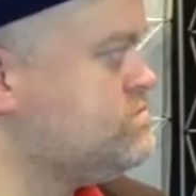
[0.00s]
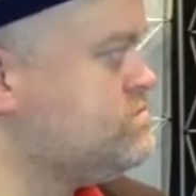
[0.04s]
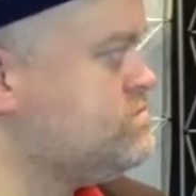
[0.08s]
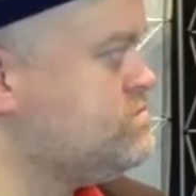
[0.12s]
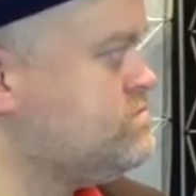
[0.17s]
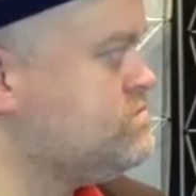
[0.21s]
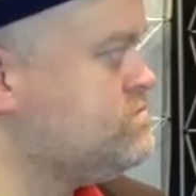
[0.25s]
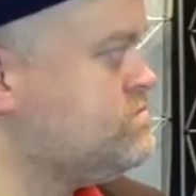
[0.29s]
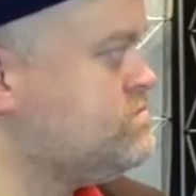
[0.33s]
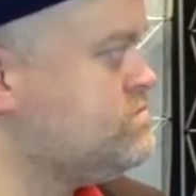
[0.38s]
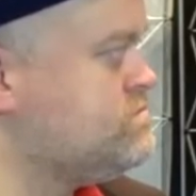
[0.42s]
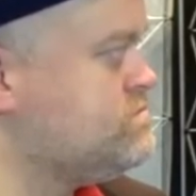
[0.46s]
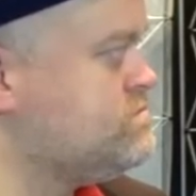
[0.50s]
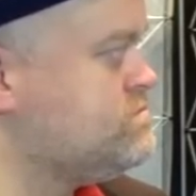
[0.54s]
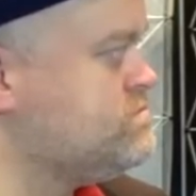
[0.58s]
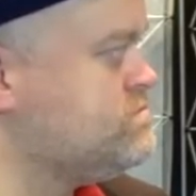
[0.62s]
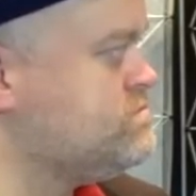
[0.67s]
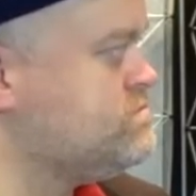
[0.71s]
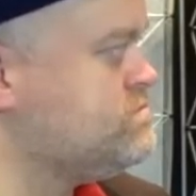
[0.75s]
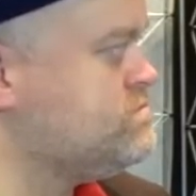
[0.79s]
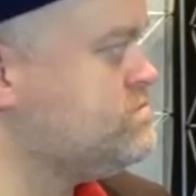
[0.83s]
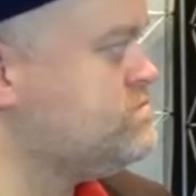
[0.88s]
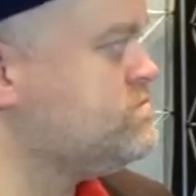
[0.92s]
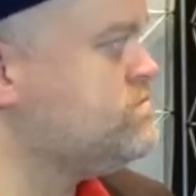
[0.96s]

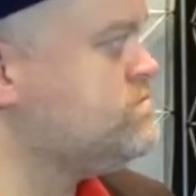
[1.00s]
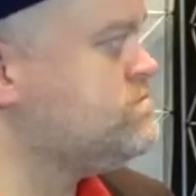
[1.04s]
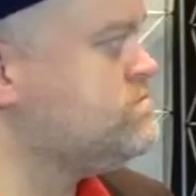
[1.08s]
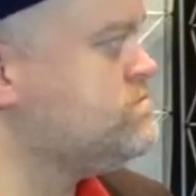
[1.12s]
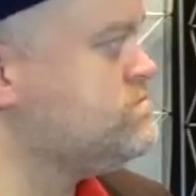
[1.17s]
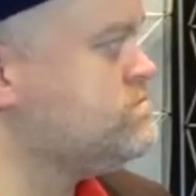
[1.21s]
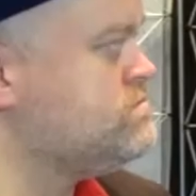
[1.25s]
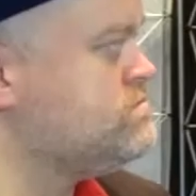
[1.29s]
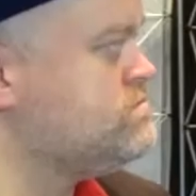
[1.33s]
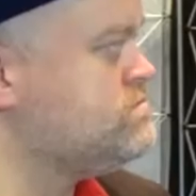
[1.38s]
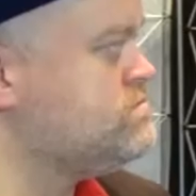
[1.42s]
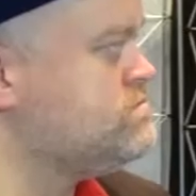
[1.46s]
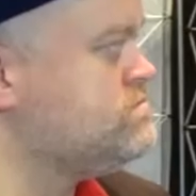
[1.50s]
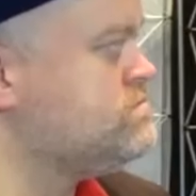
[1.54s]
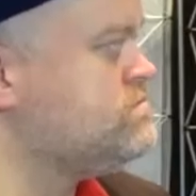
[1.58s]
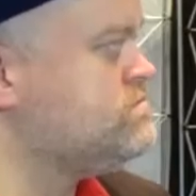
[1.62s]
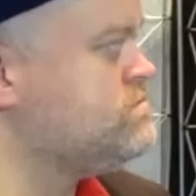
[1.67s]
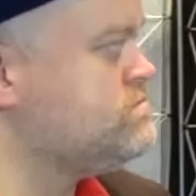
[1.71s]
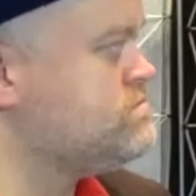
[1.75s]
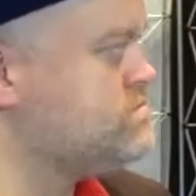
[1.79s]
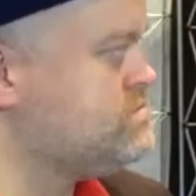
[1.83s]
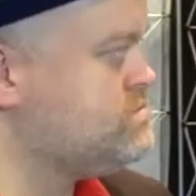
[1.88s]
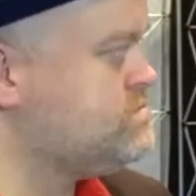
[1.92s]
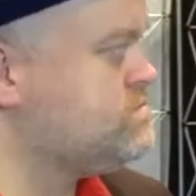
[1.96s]

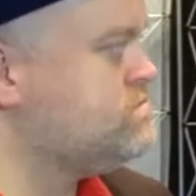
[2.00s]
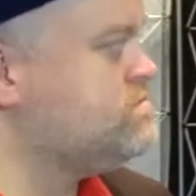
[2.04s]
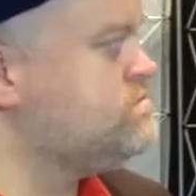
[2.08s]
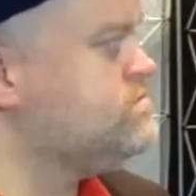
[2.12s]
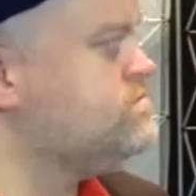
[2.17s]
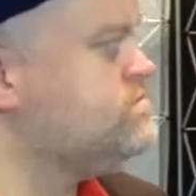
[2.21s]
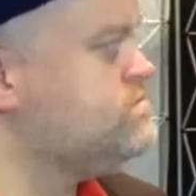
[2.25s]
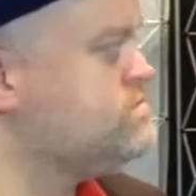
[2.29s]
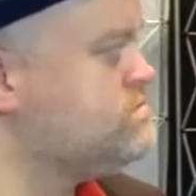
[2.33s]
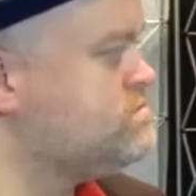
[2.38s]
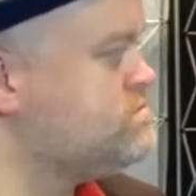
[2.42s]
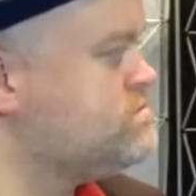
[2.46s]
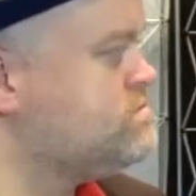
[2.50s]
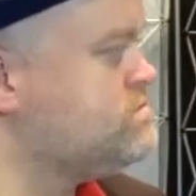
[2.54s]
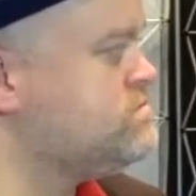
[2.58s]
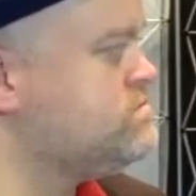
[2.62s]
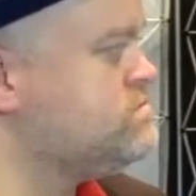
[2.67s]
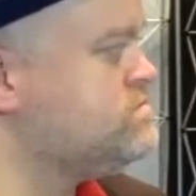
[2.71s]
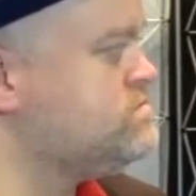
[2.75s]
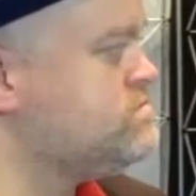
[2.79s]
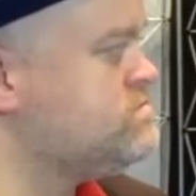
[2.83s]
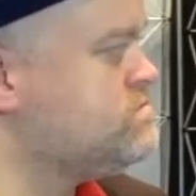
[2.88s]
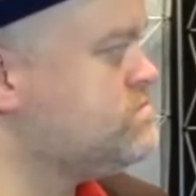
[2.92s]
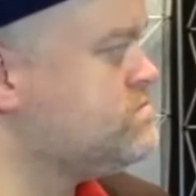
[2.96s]

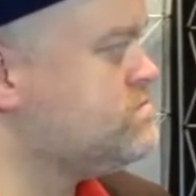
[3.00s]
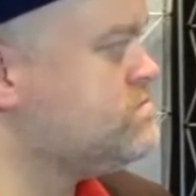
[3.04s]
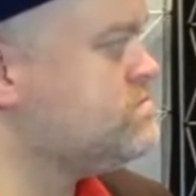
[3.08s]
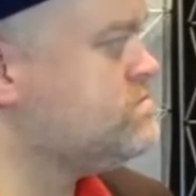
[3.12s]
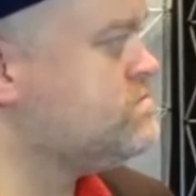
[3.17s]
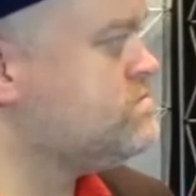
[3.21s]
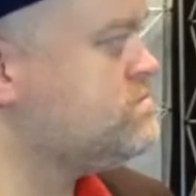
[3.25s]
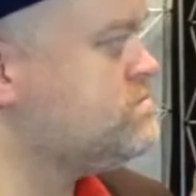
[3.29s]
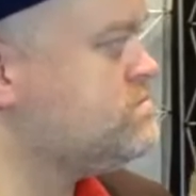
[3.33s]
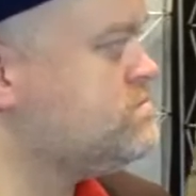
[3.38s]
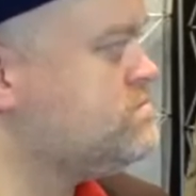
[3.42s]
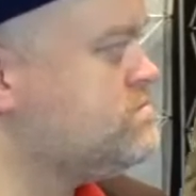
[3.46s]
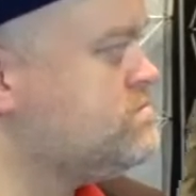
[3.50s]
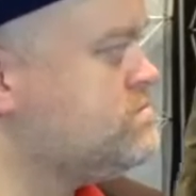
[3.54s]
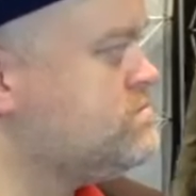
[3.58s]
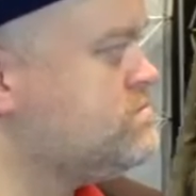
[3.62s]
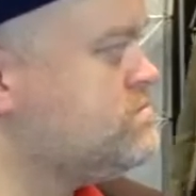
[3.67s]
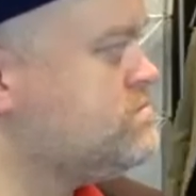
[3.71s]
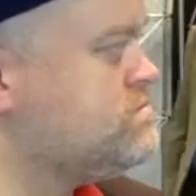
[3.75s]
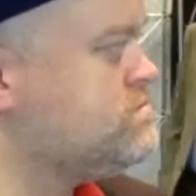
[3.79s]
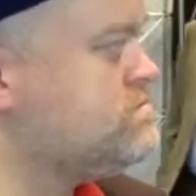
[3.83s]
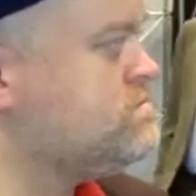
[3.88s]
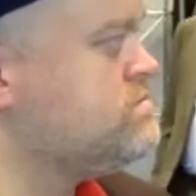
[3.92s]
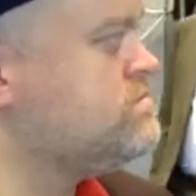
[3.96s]

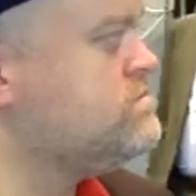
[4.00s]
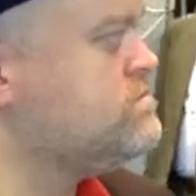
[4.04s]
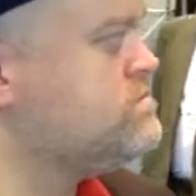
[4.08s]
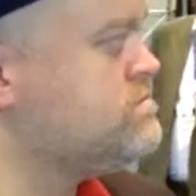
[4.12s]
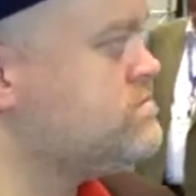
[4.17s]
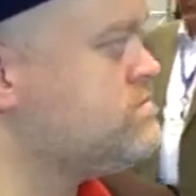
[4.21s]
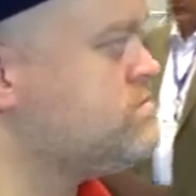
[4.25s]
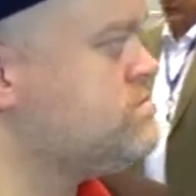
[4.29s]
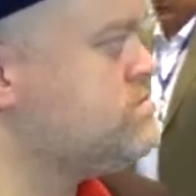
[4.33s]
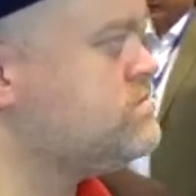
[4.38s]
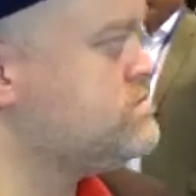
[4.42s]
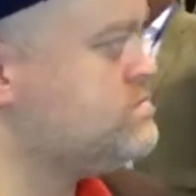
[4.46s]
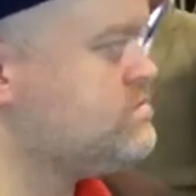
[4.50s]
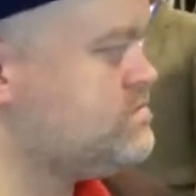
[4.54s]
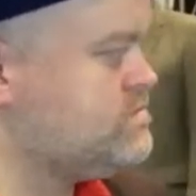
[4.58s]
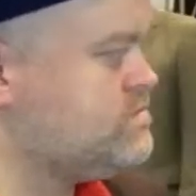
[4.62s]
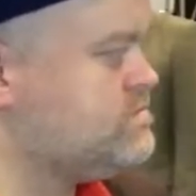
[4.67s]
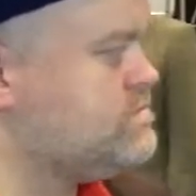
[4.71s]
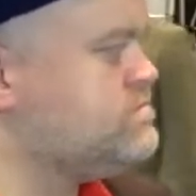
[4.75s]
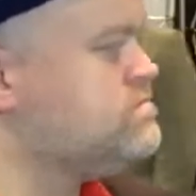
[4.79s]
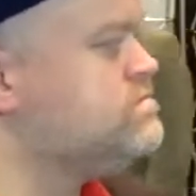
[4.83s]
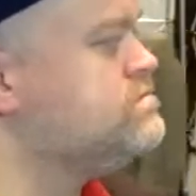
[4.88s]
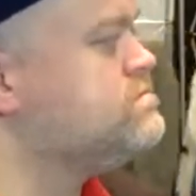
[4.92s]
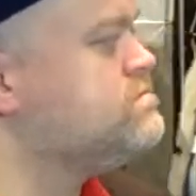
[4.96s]

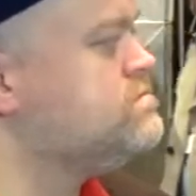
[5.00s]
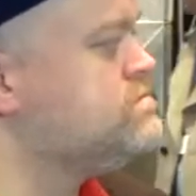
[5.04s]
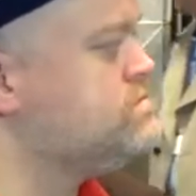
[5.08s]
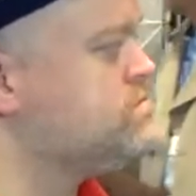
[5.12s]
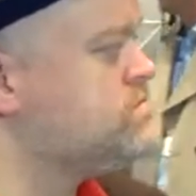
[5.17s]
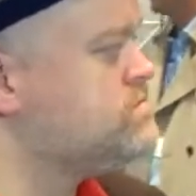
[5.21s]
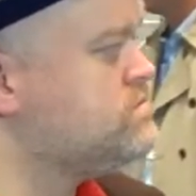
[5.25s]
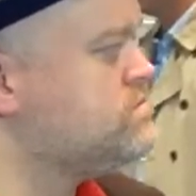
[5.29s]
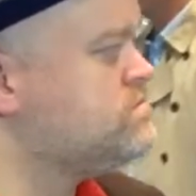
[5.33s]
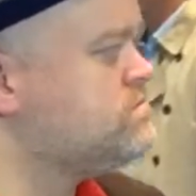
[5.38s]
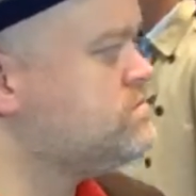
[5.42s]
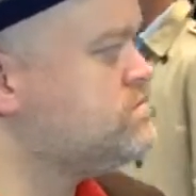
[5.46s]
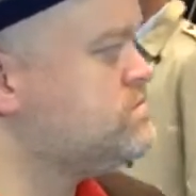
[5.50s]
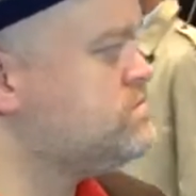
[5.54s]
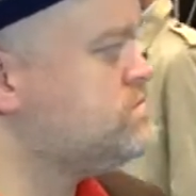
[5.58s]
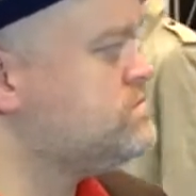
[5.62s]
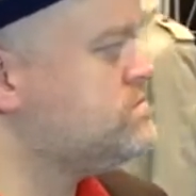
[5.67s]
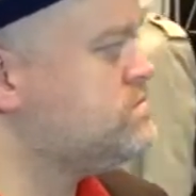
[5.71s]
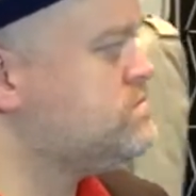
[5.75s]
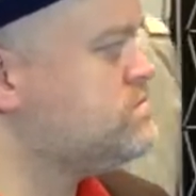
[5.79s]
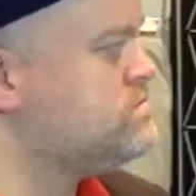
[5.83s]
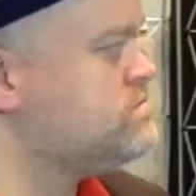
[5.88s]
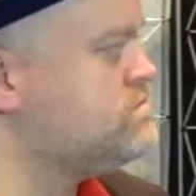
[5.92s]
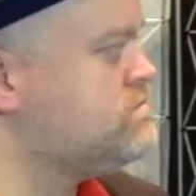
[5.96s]

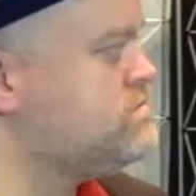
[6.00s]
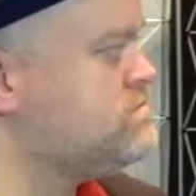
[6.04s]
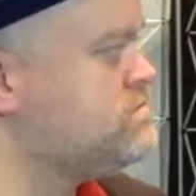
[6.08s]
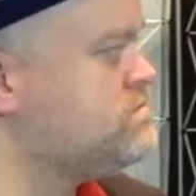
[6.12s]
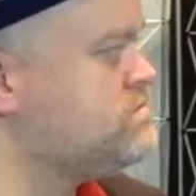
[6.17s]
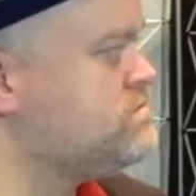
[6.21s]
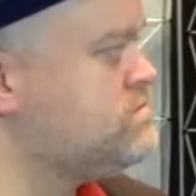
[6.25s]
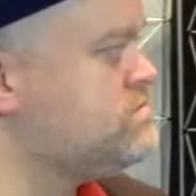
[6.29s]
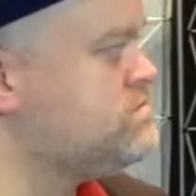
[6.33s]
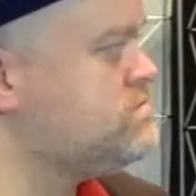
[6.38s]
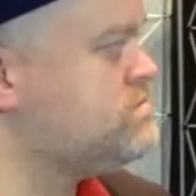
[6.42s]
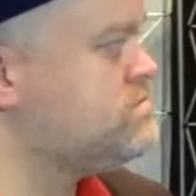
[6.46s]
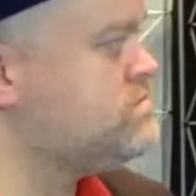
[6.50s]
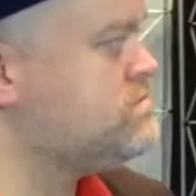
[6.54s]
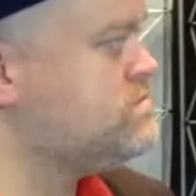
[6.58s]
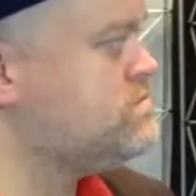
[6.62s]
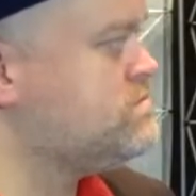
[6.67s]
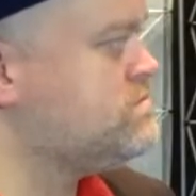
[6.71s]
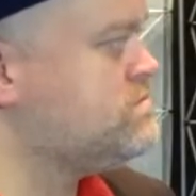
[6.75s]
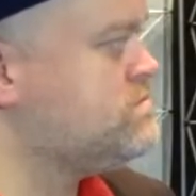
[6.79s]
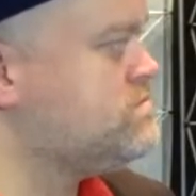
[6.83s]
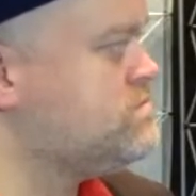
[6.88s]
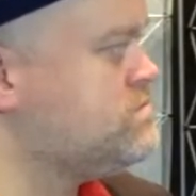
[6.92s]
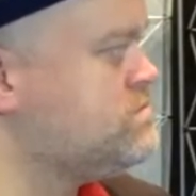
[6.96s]

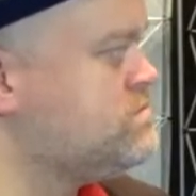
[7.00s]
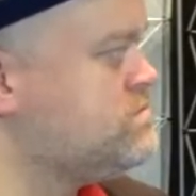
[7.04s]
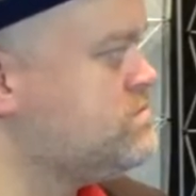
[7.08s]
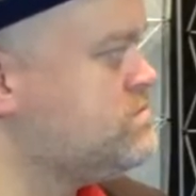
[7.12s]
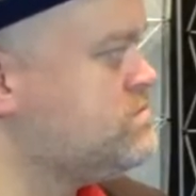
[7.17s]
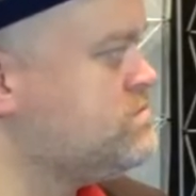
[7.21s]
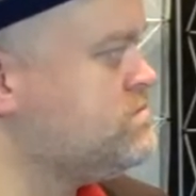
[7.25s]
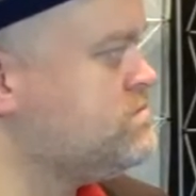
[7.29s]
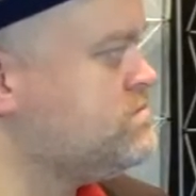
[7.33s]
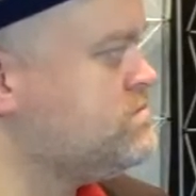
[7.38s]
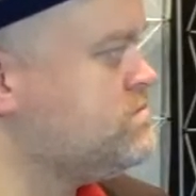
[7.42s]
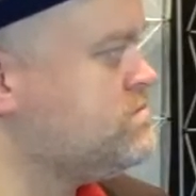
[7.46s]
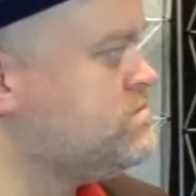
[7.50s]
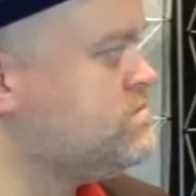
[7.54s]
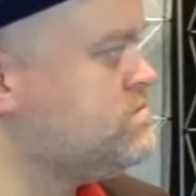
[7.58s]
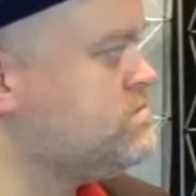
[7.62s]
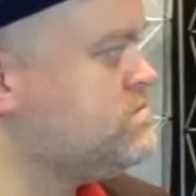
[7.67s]
The person shown says nothing.